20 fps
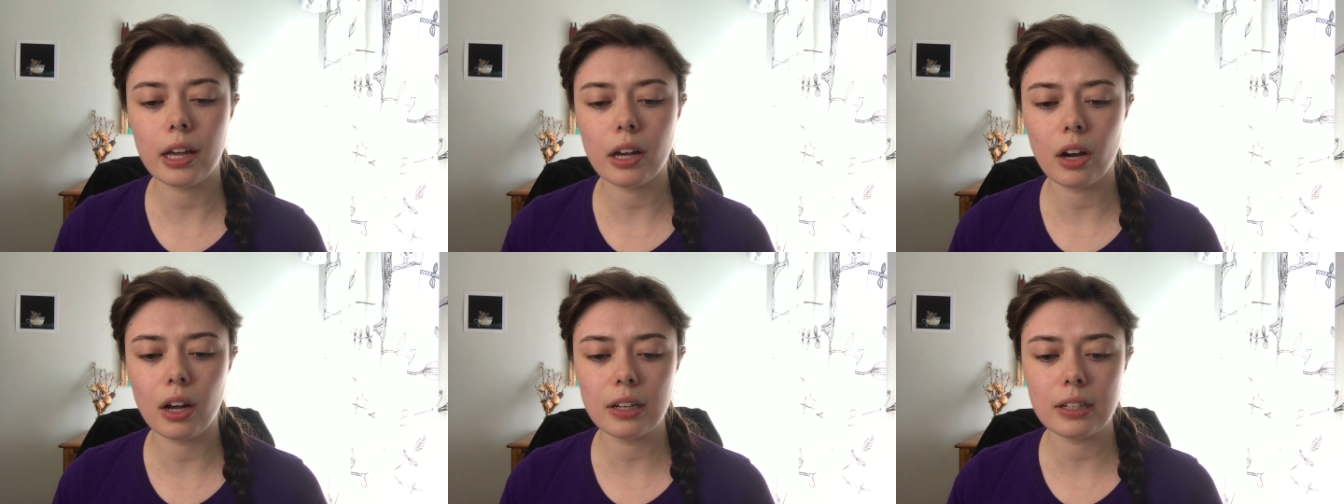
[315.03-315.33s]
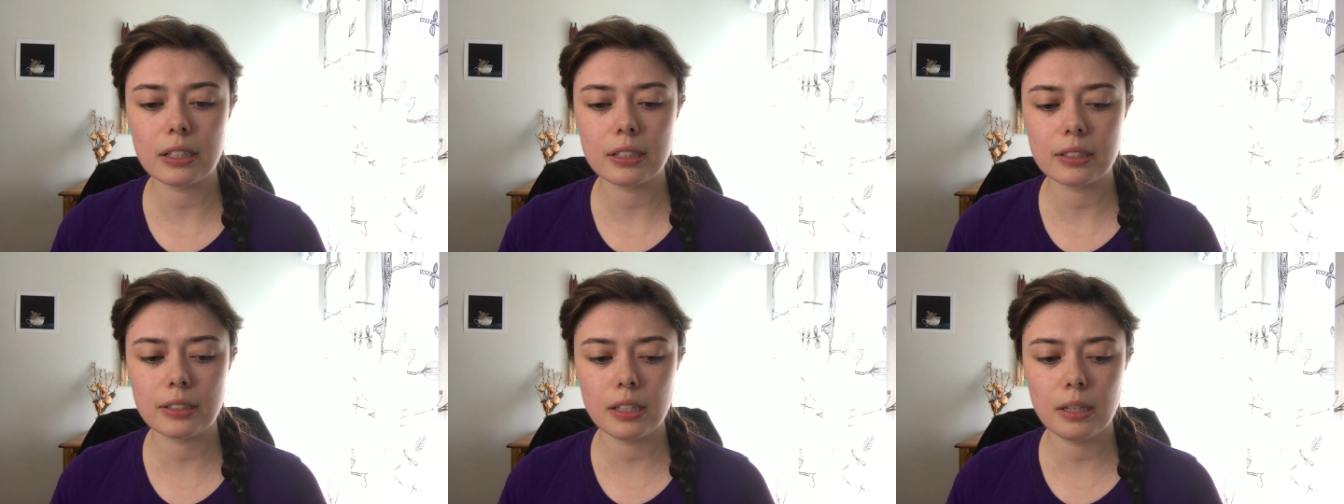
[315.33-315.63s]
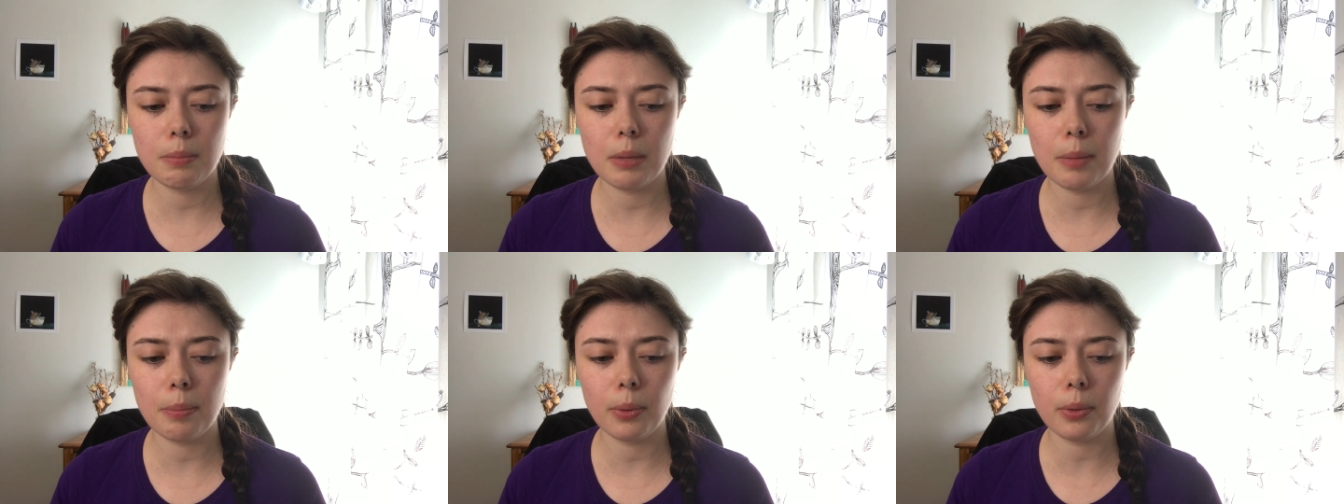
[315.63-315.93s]
I got to
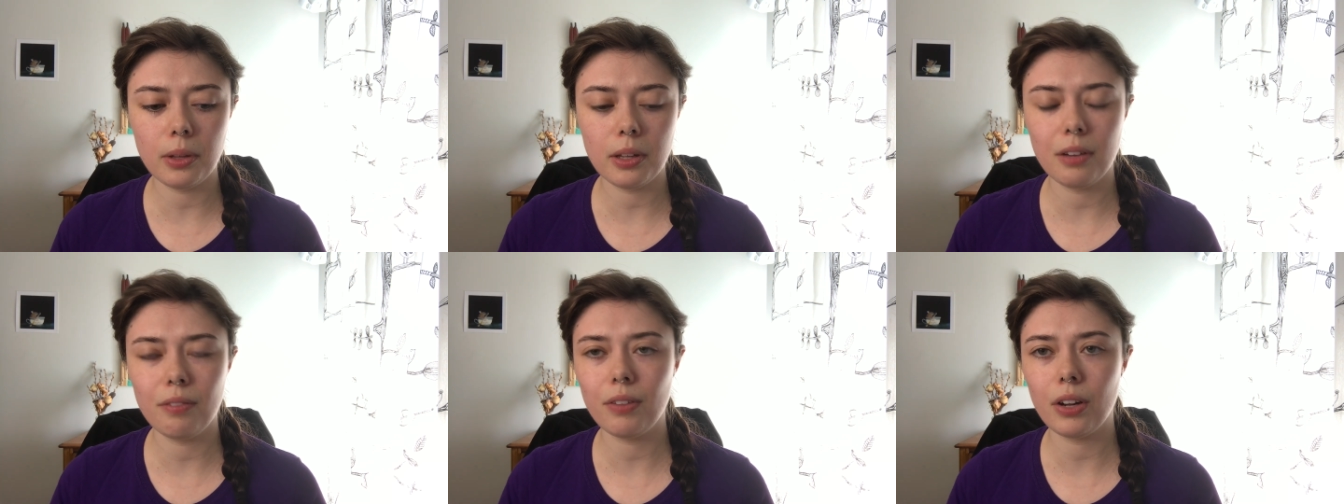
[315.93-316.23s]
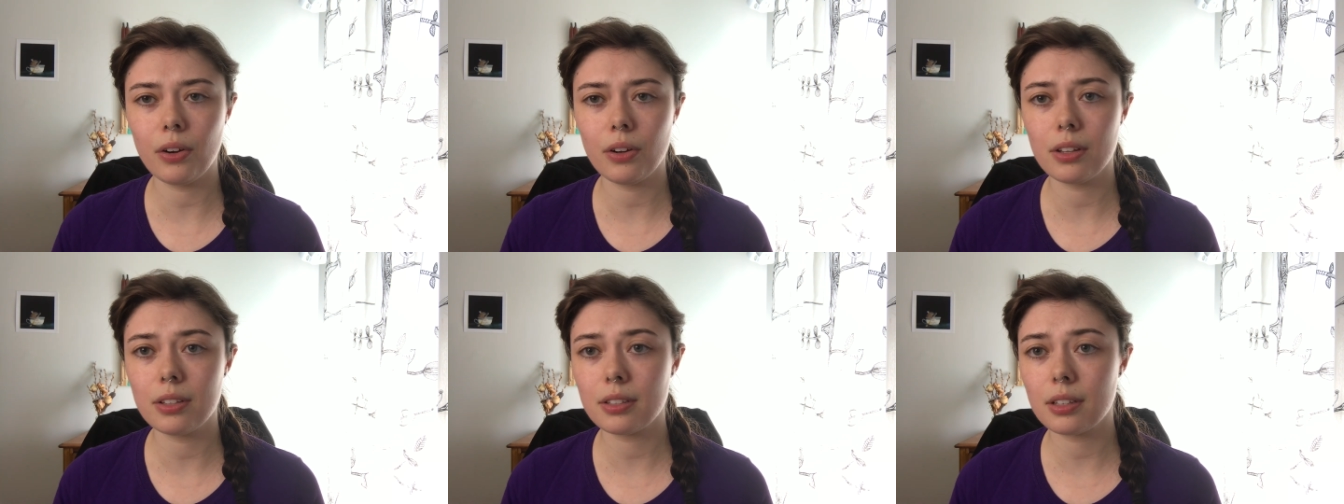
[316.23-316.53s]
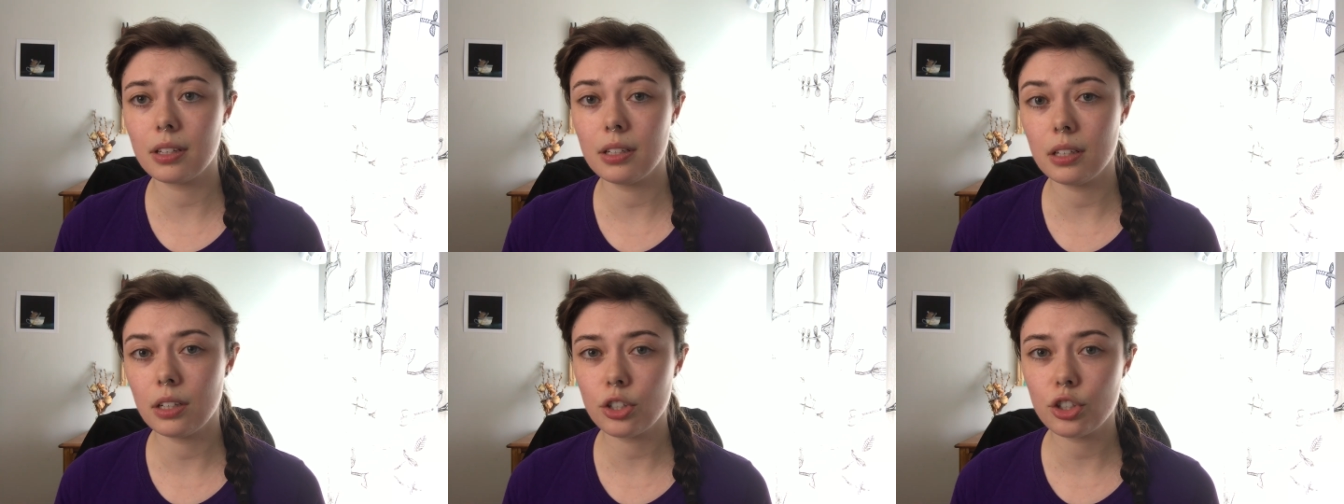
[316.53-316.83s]
see people in various
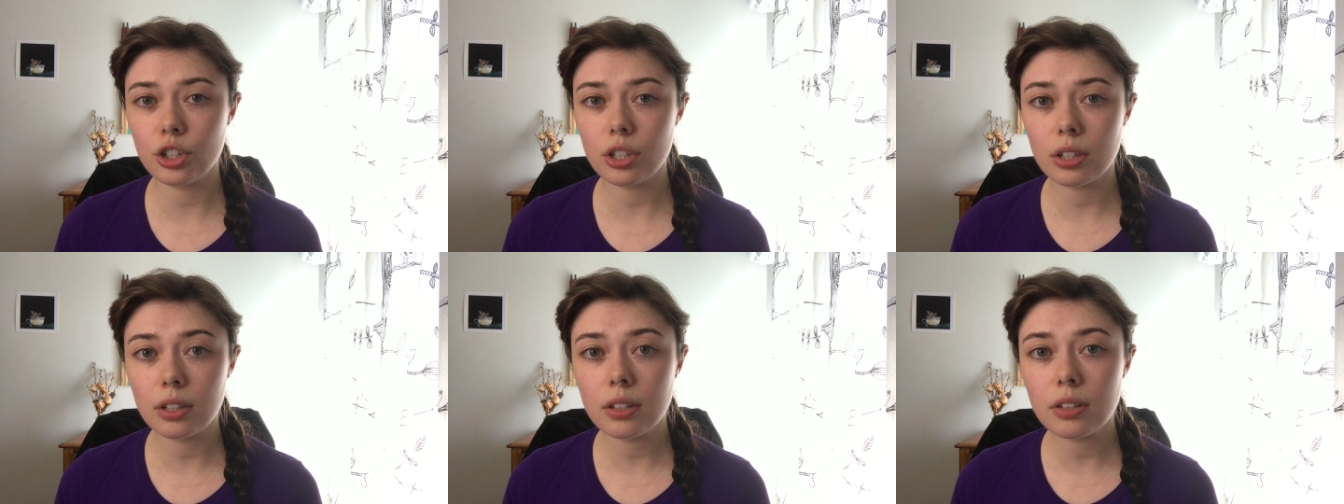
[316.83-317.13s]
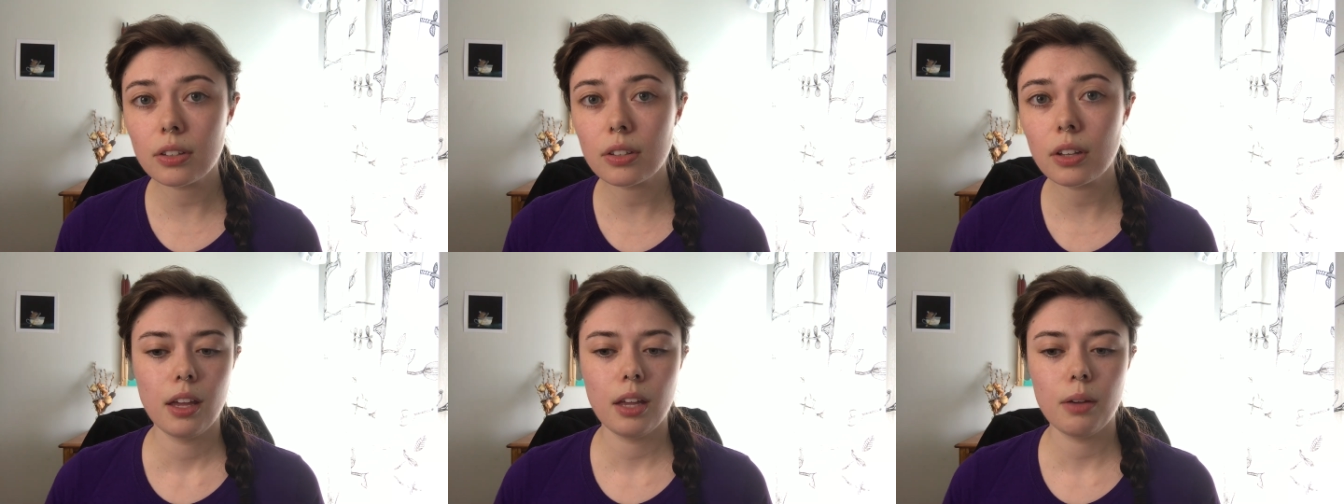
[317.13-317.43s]
conditions.